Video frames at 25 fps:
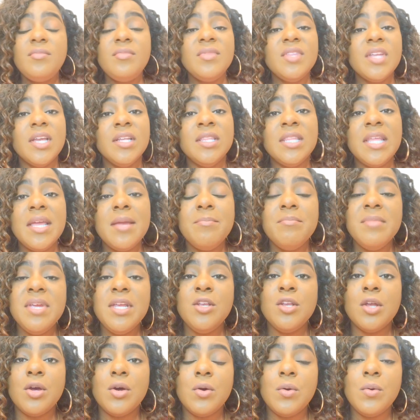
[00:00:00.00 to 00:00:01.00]
let me
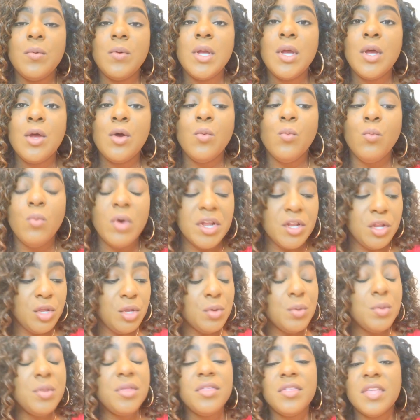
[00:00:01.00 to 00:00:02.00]
know what
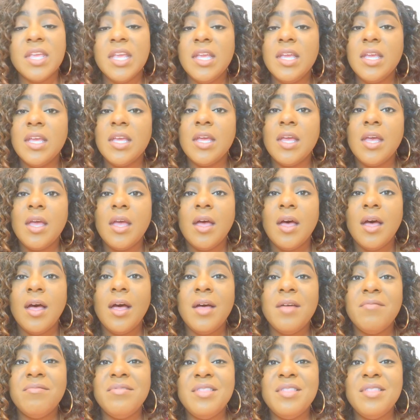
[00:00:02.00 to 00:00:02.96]
you think of the